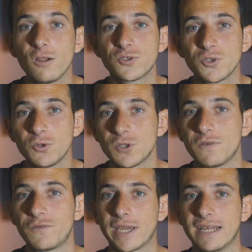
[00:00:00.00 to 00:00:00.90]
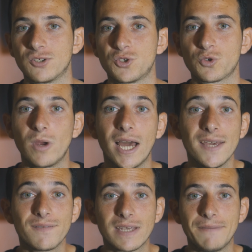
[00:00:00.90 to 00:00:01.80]
Also, don't forget to
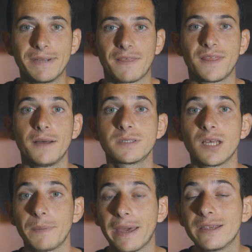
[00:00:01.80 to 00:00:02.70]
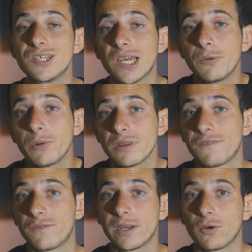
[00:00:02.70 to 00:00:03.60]
subscribe, give it a thumbs up, and share it with a
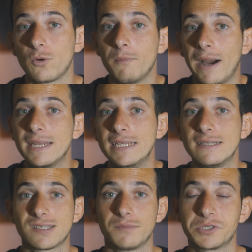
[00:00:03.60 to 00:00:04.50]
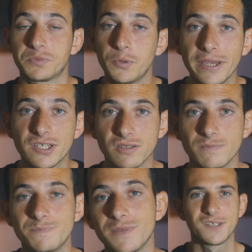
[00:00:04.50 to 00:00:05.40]
friend who might need some
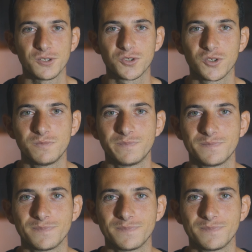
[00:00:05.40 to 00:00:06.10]
inspiration. See you soon.